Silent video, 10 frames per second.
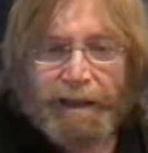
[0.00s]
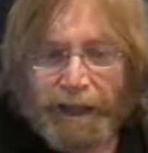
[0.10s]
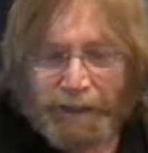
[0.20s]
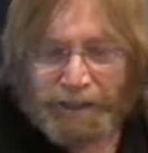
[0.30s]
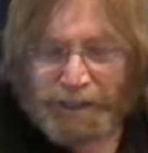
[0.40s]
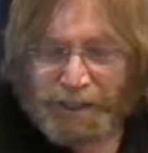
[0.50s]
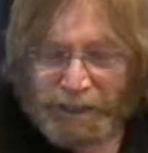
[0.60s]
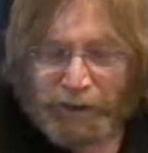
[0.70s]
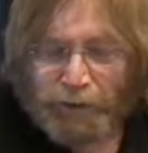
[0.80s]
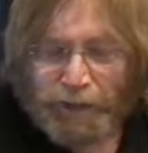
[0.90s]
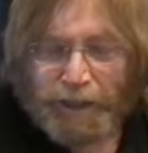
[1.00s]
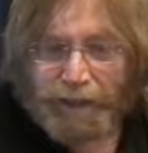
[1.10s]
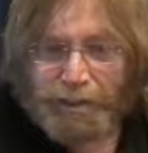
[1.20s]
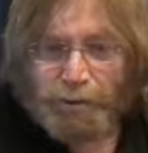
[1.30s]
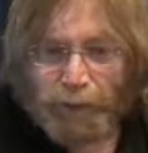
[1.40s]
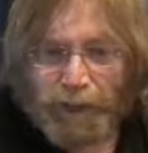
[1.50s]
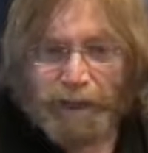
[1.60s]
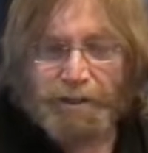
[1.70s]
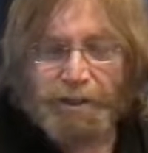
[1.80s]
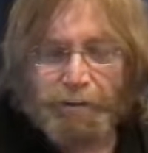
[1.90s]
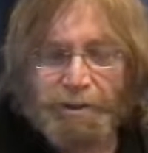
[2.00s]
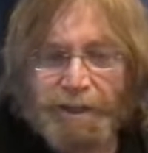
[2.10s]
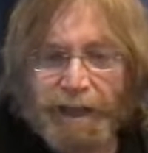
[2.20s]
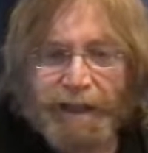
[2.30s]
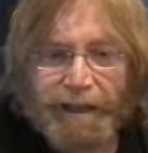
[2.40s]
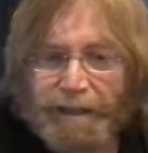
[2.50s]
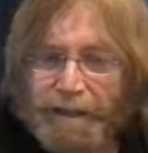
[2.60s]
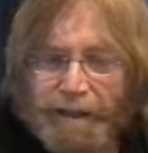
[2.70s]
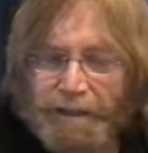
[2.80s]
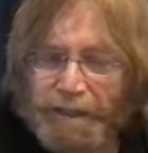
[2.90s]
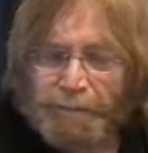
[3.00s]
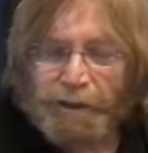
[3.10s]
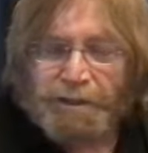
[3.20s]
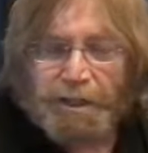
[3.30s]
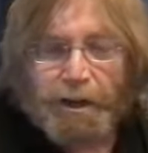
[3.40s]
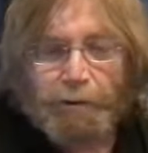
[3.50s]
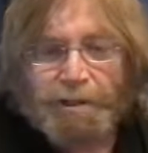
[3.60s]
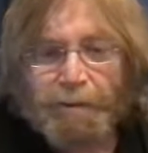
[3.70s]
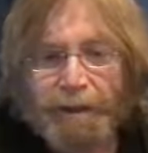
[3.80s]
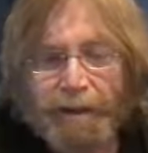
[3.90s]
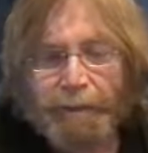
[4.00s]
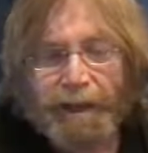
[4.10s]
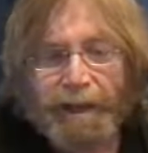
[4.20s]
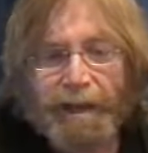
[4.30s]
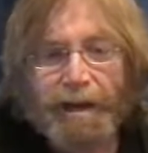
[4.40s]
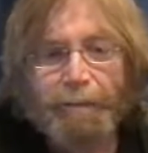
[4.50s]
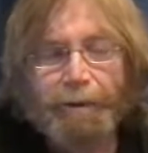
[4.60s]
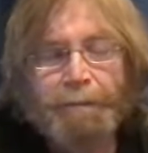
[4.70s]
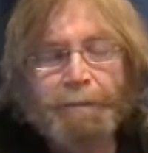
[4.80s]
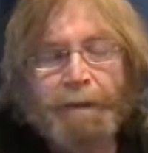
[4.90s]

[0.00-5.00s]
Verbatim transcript: and this is literally this week. So it's not like six months ago or something I'm making up.